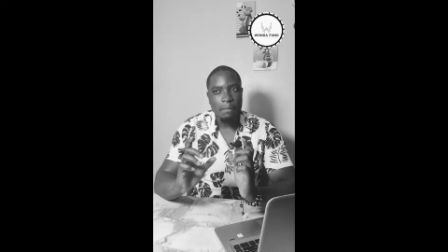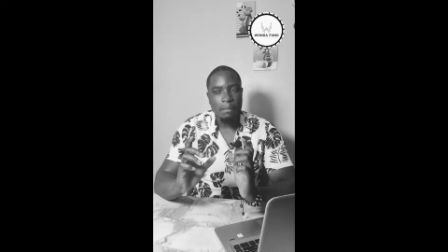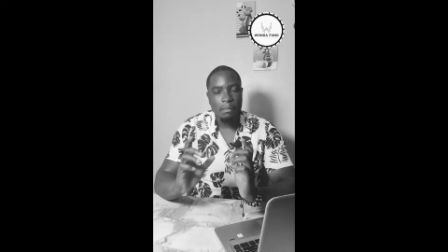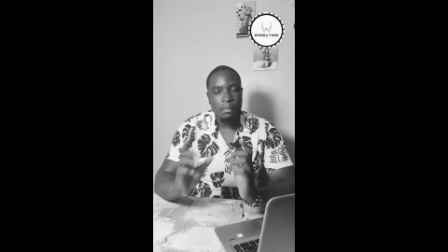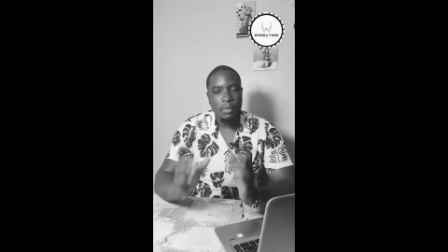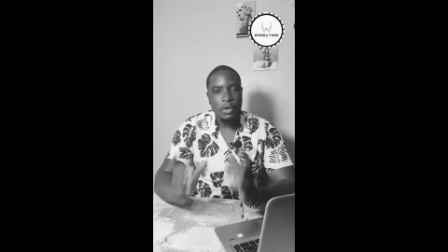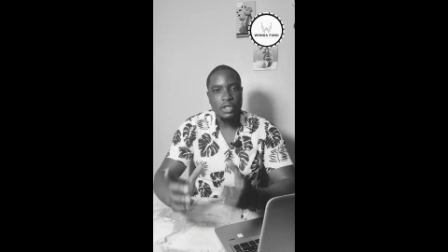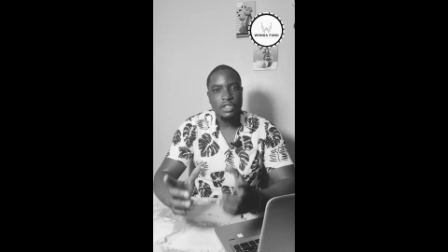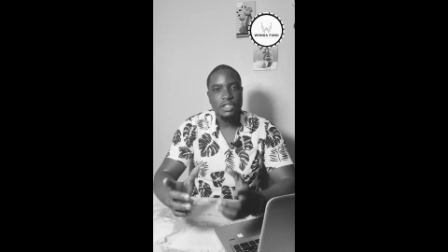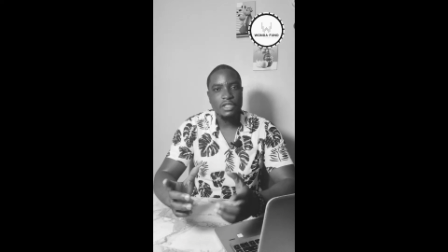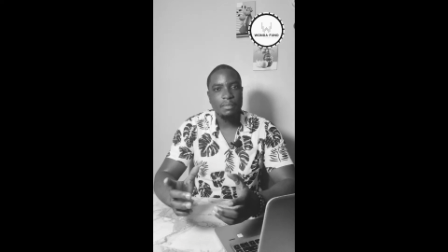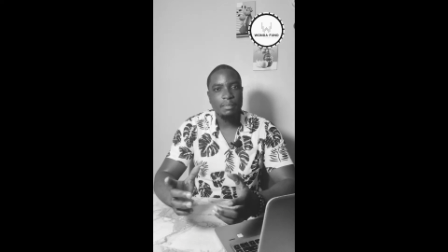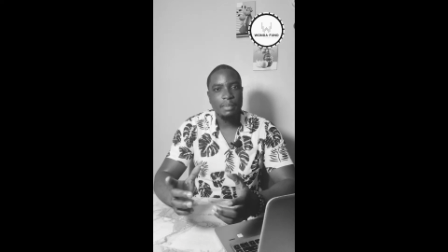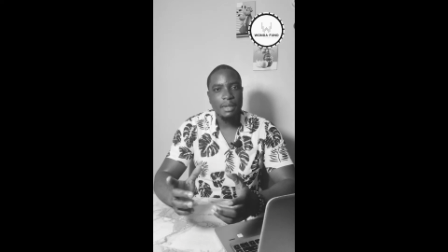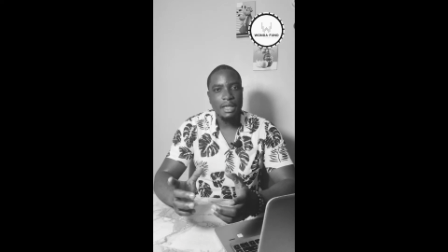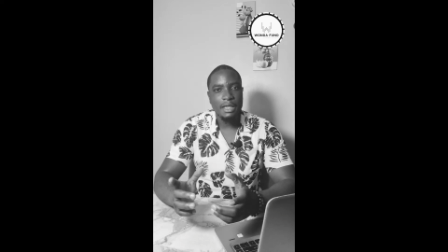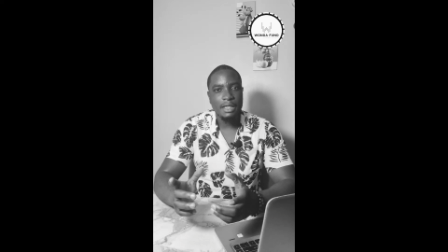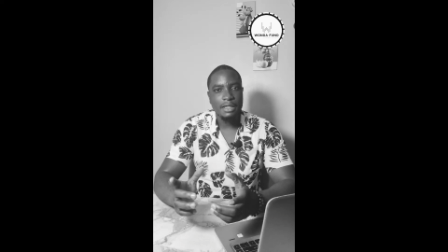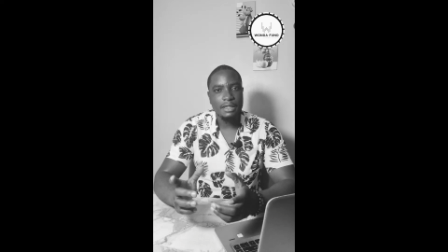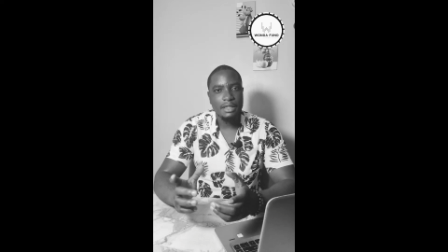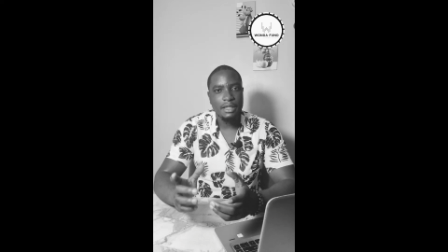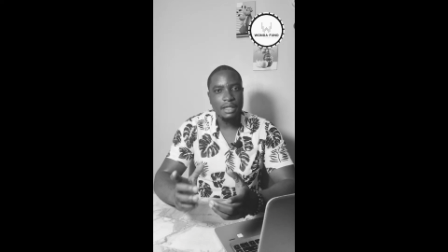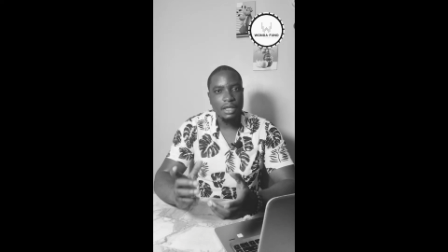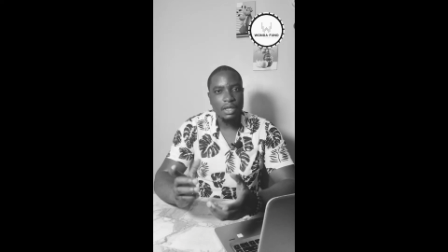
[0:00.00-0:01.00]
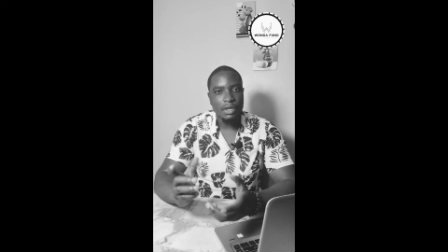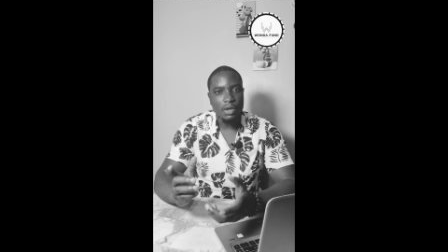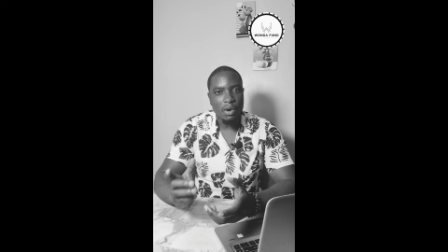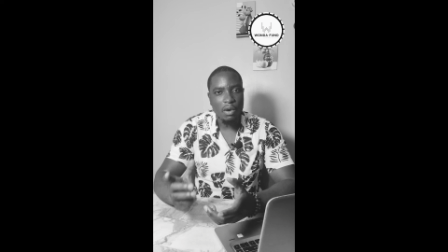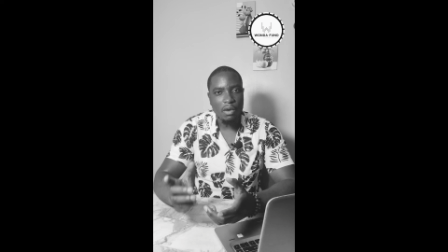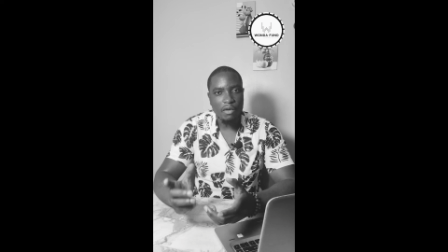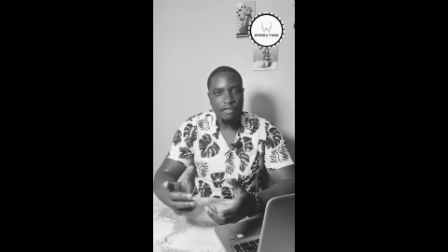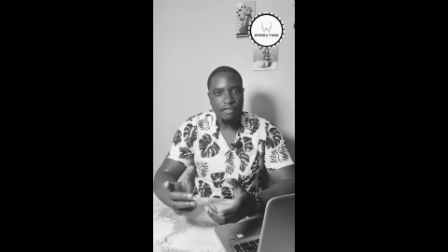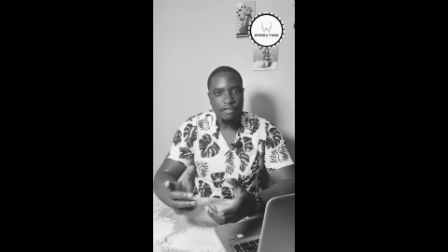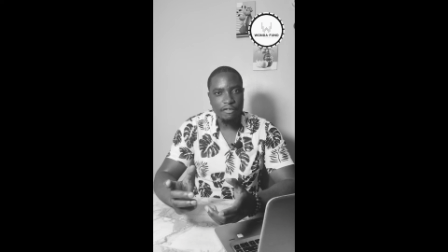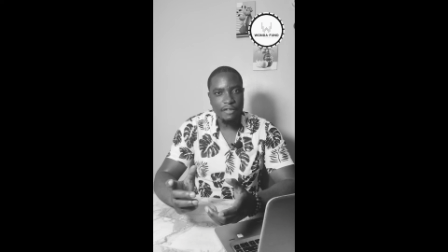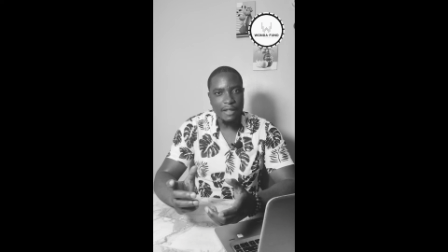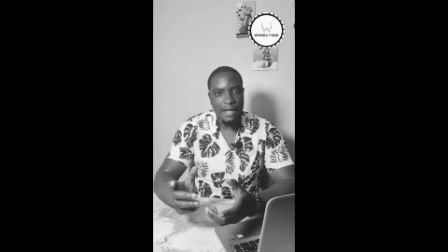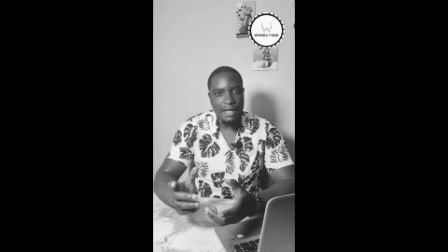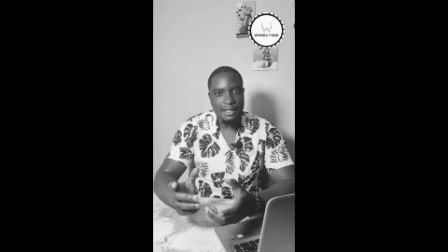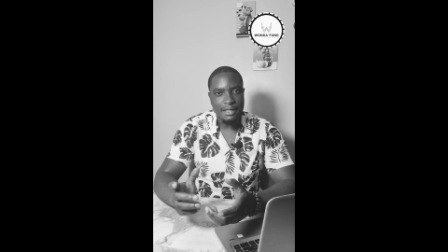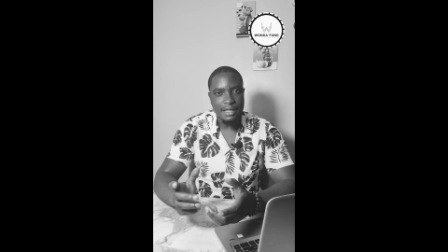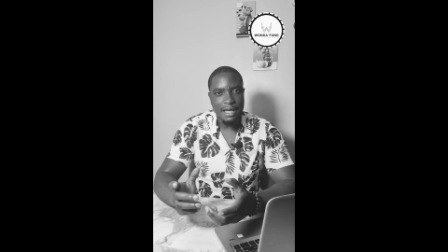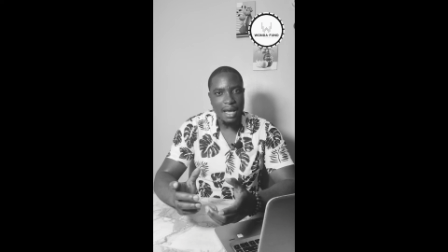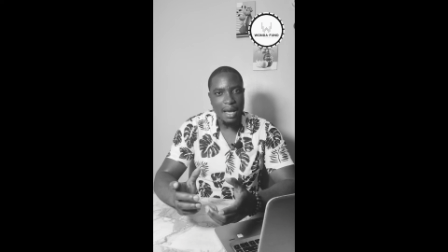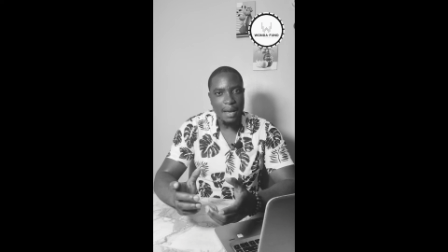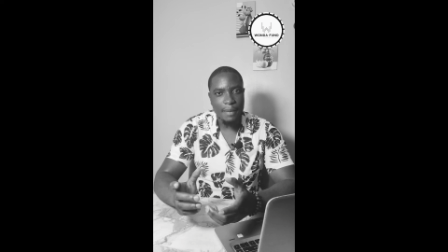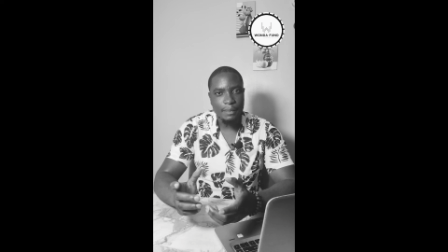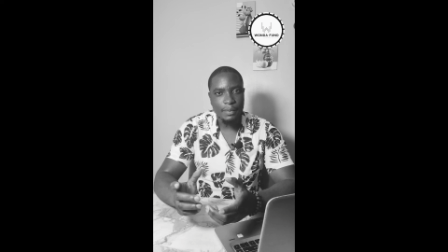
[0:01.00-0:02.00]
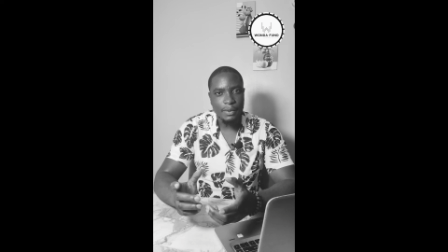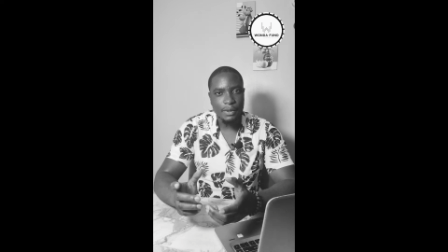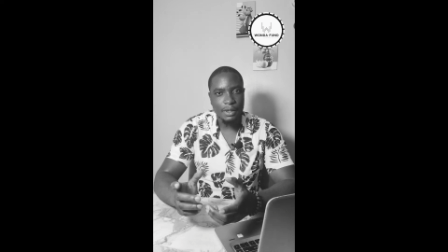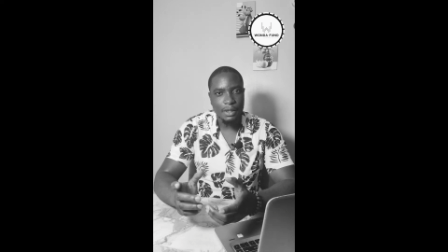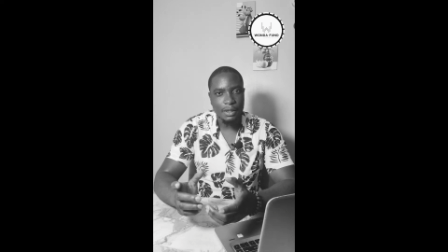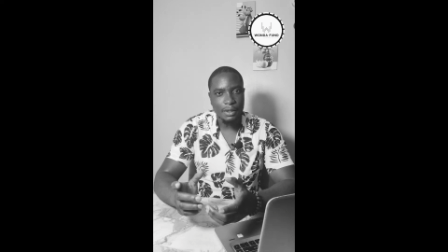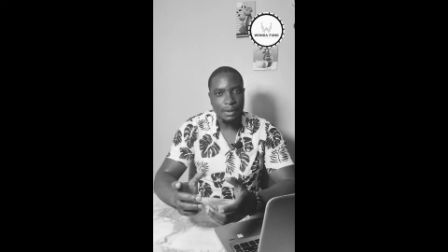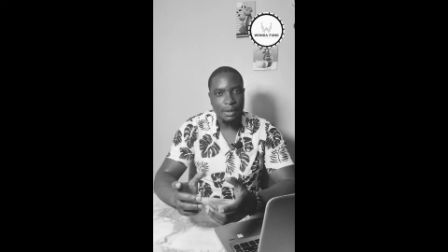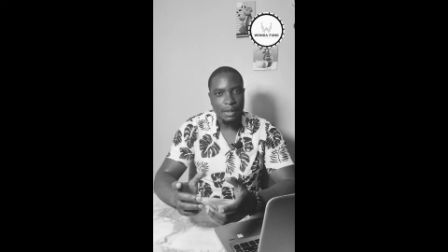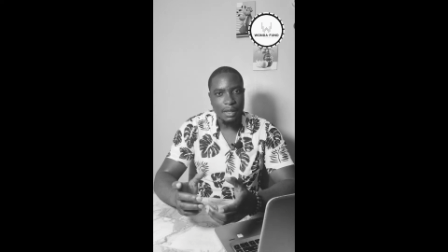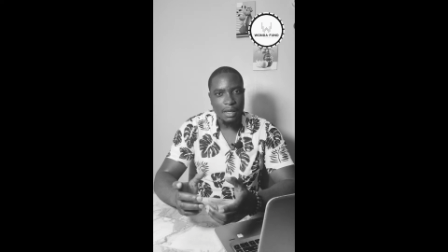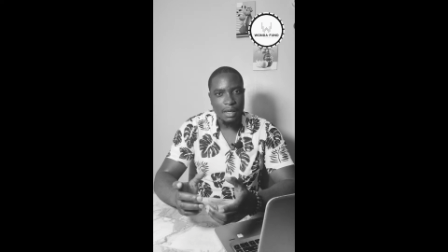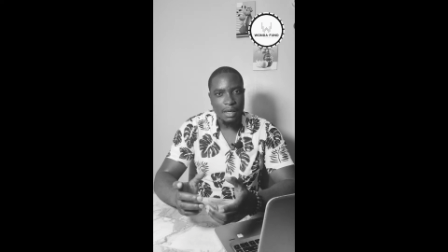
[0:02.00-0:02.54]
possibility of that happening.